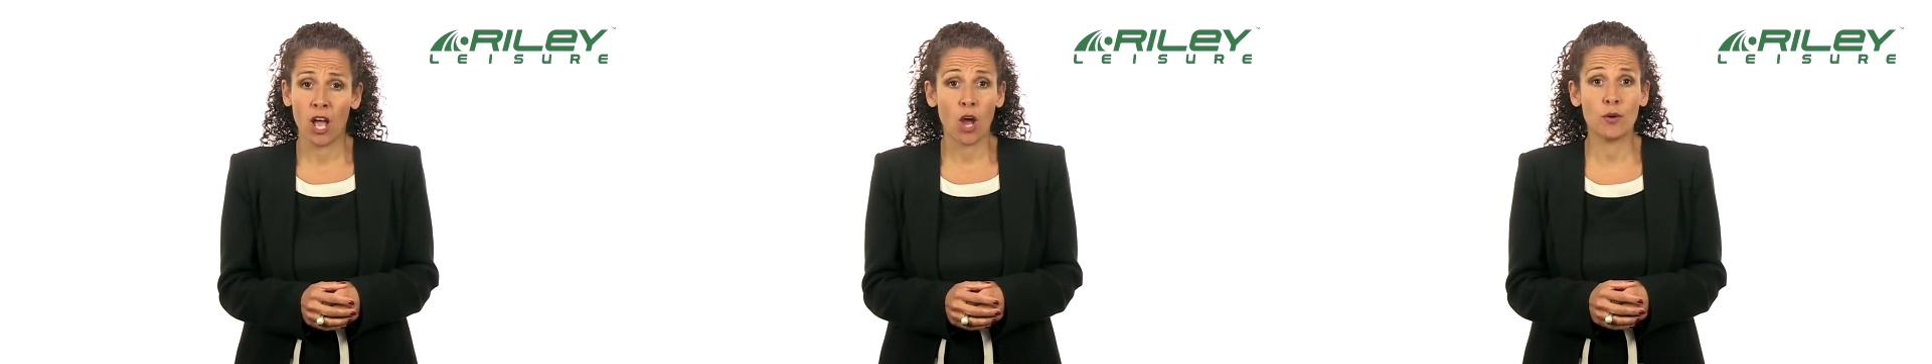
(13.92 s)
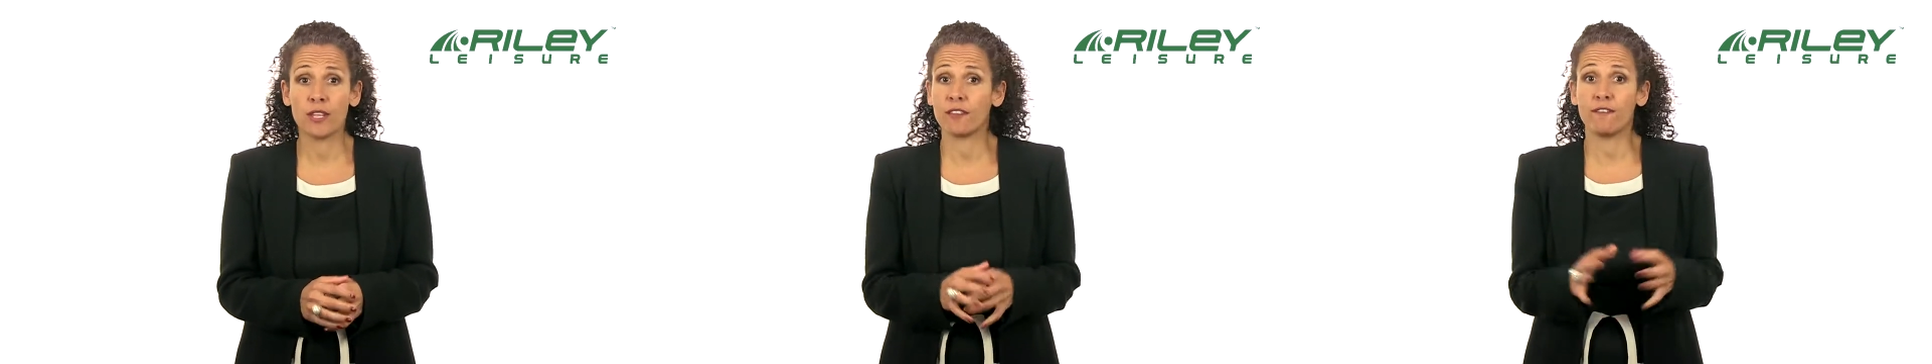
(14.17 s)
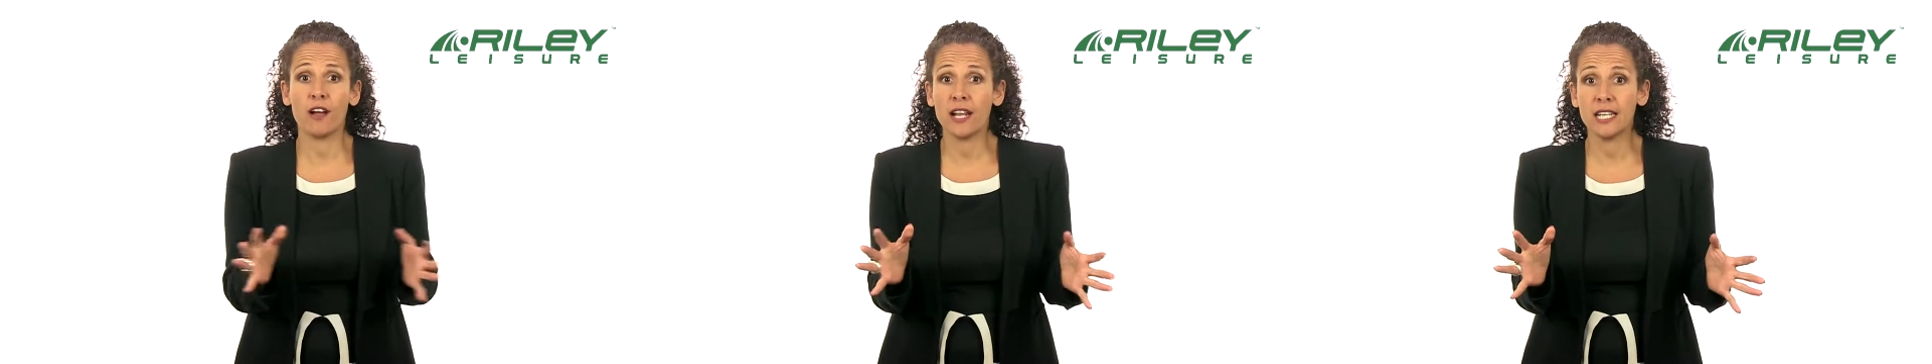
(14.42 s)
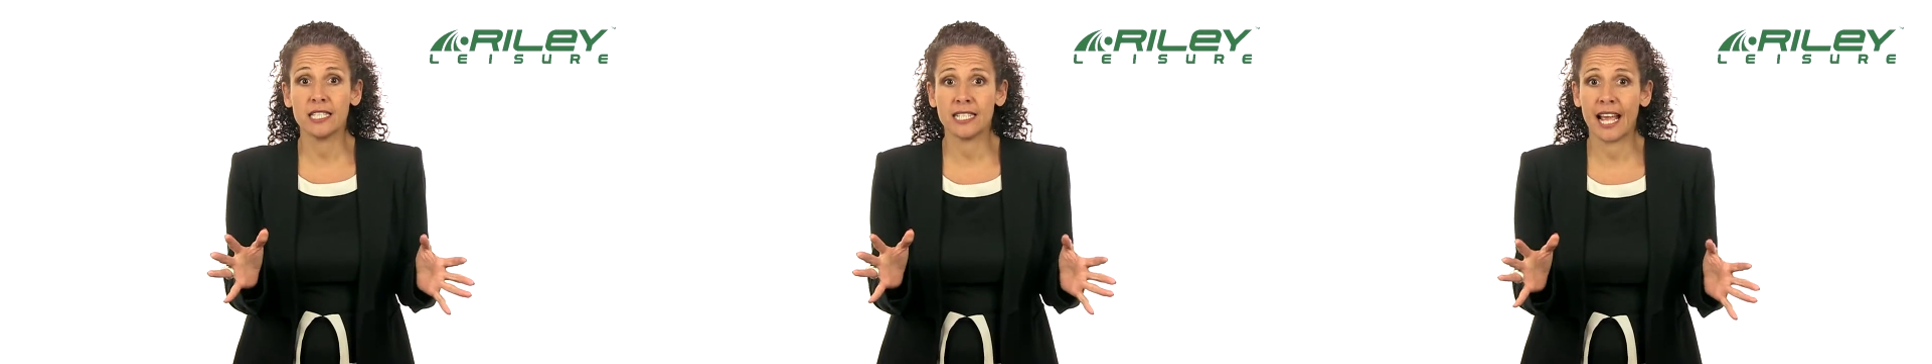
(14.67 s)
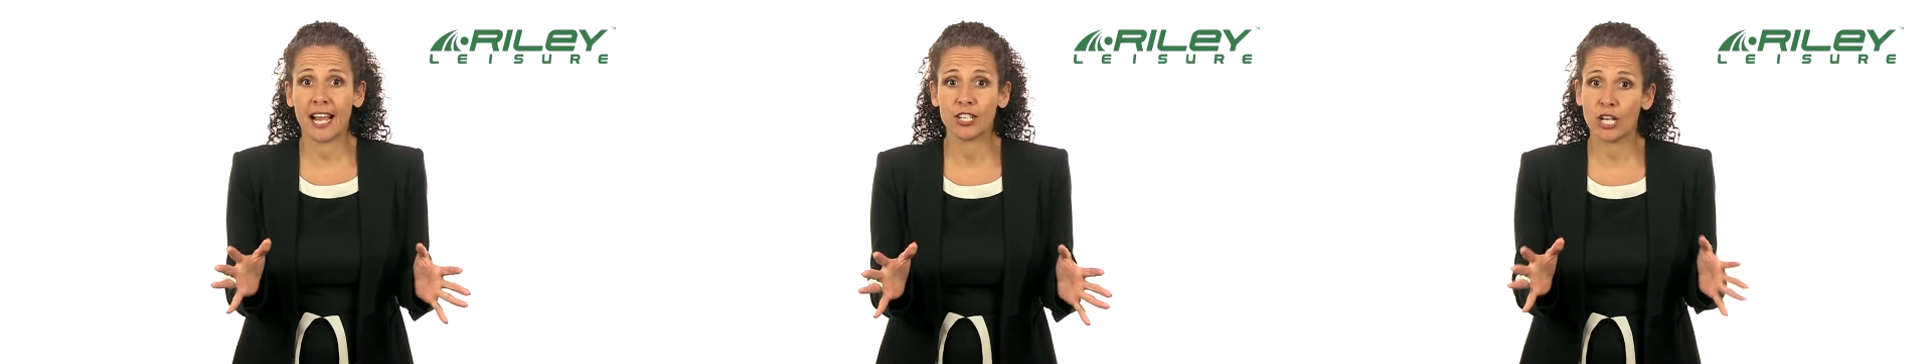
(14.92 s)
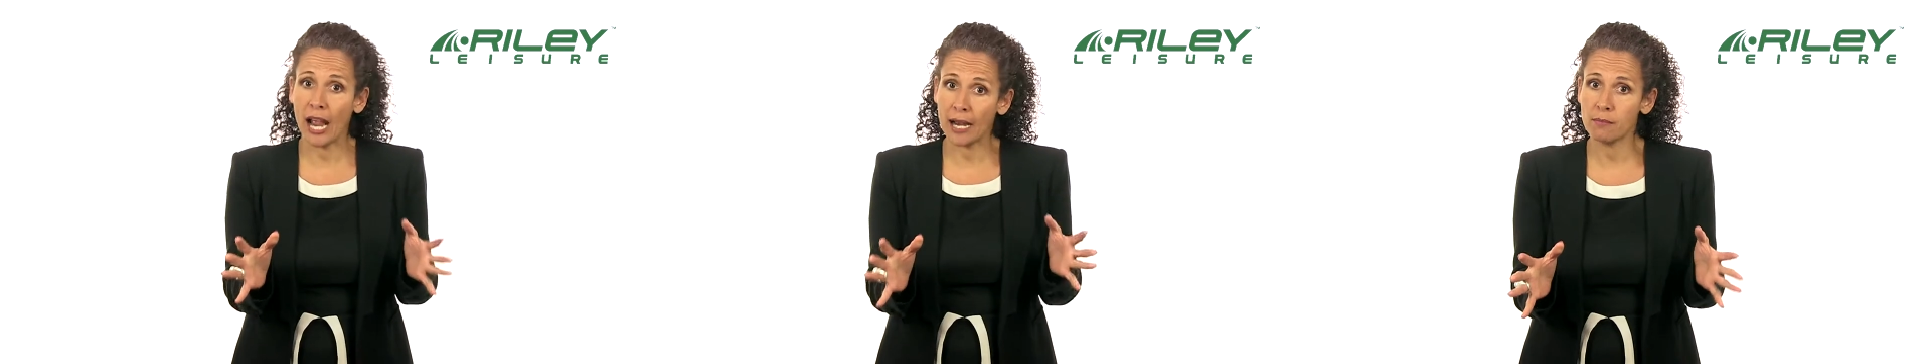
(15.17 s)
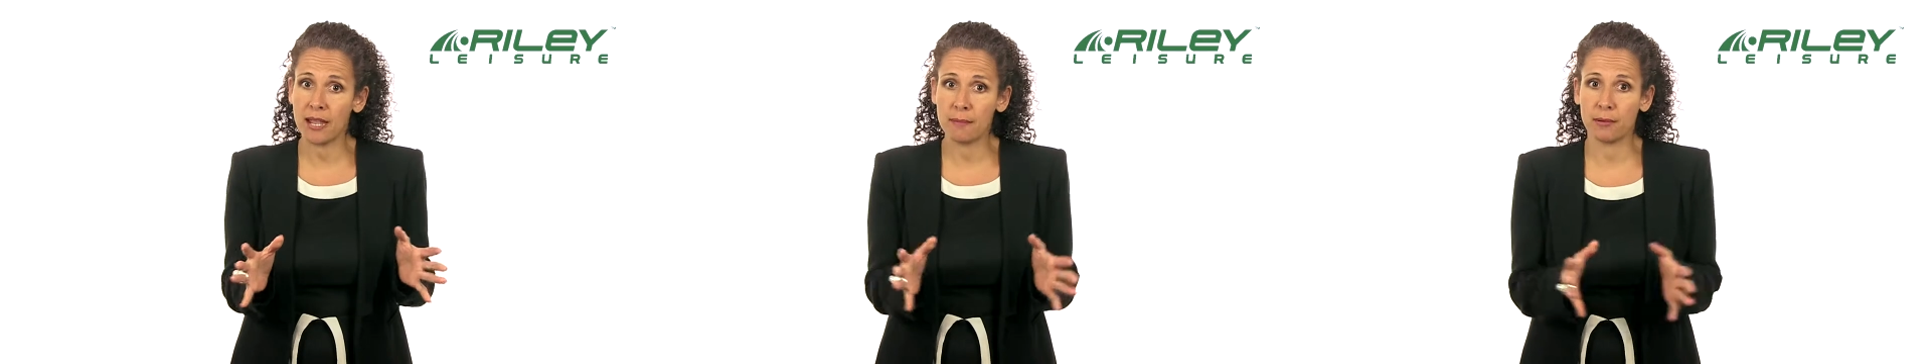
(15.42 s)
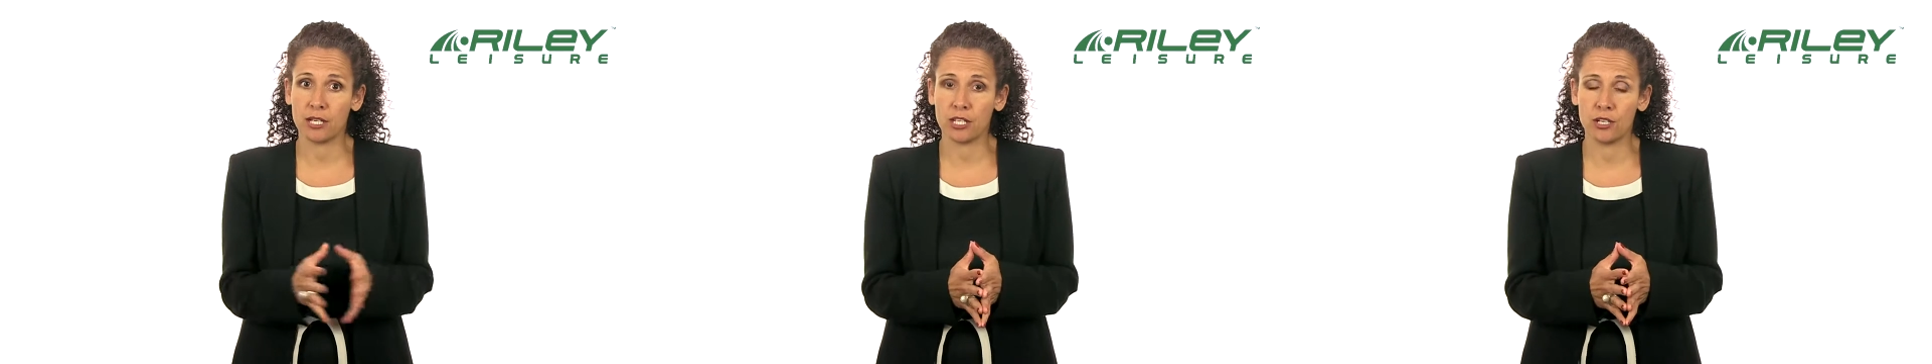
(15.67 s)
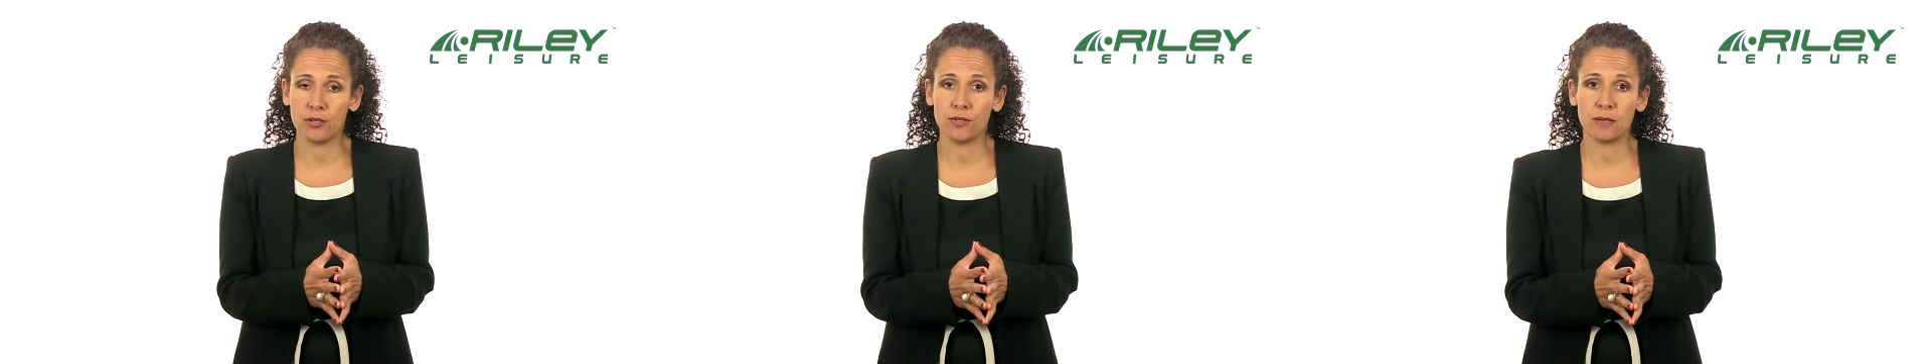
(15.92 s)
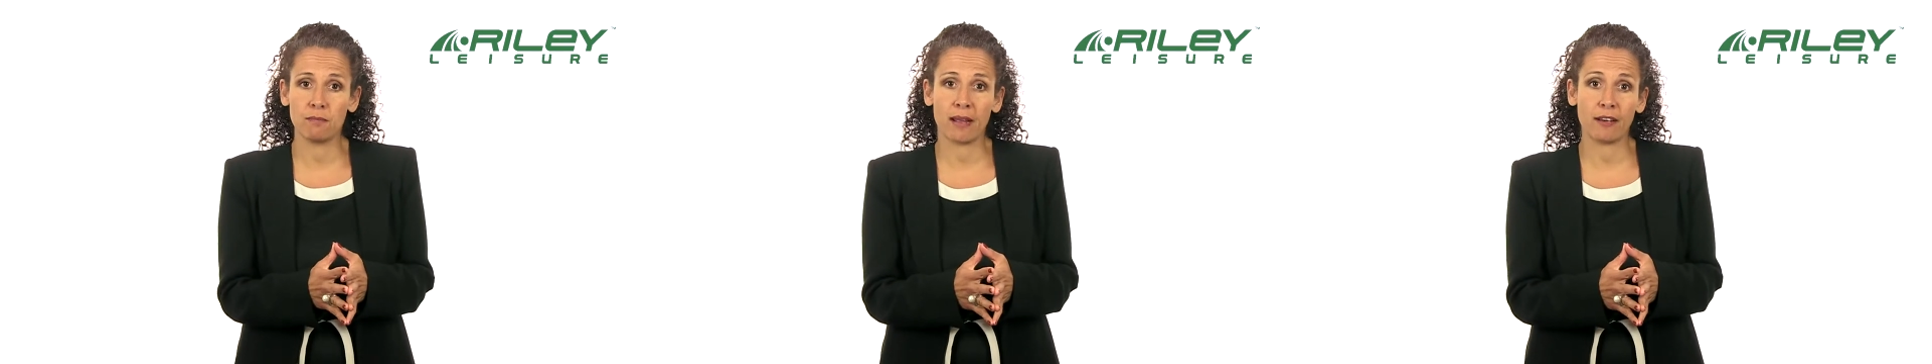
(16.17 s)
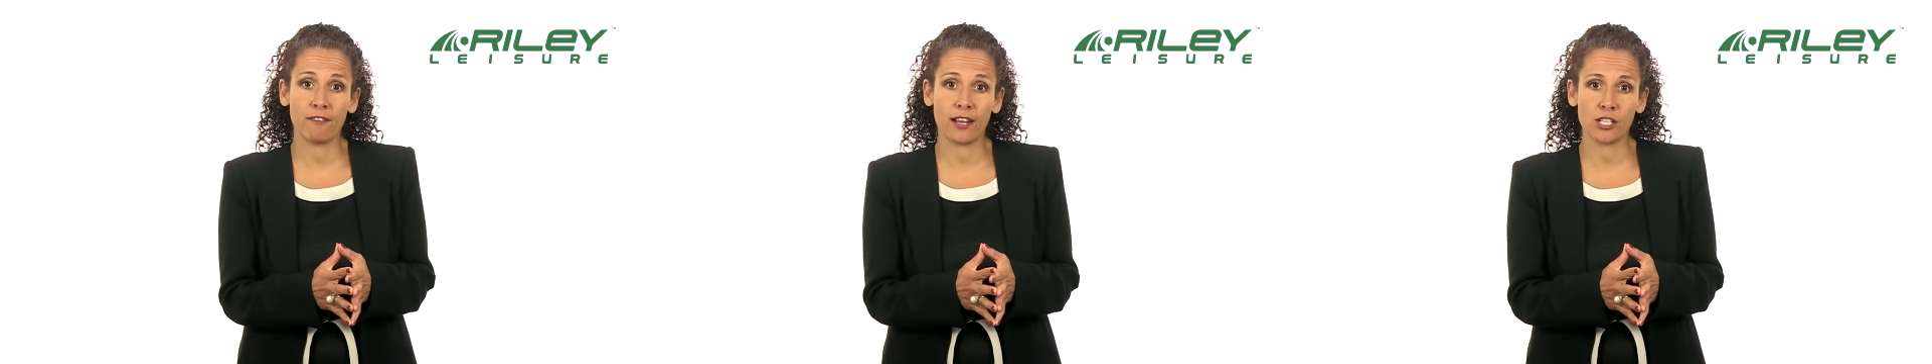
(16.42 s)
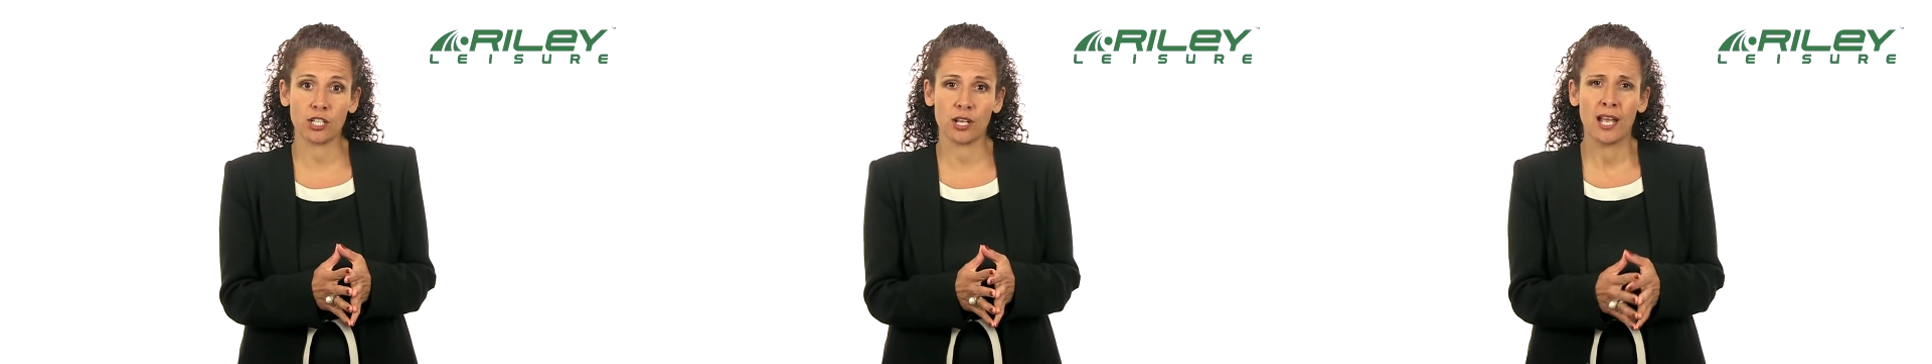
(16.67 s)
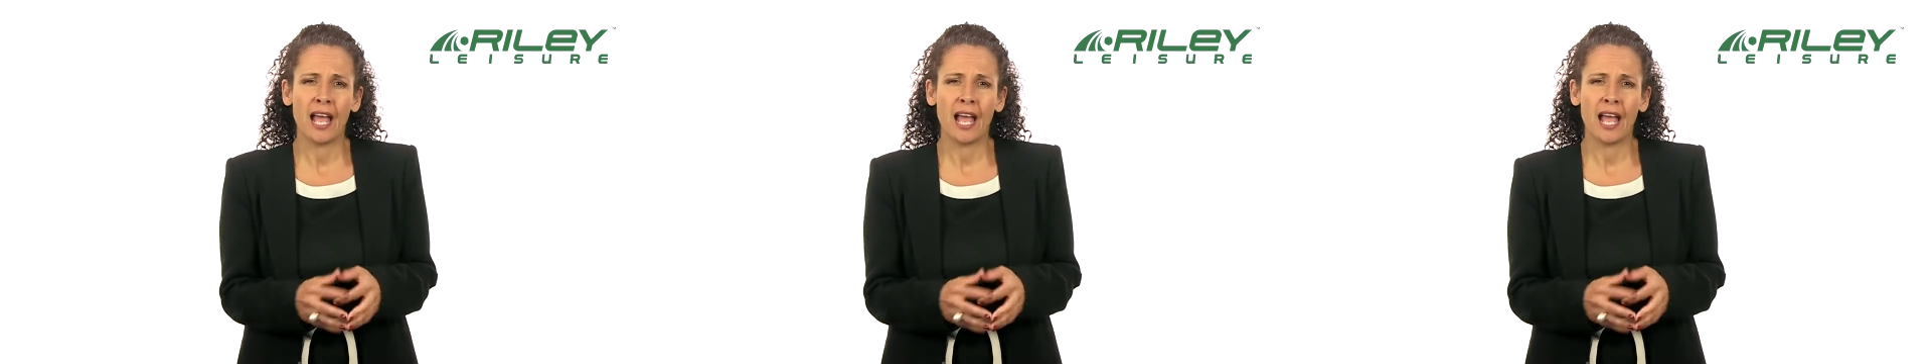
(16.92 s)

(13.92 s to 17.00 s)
Only the finest ash and maple are used in manufacture,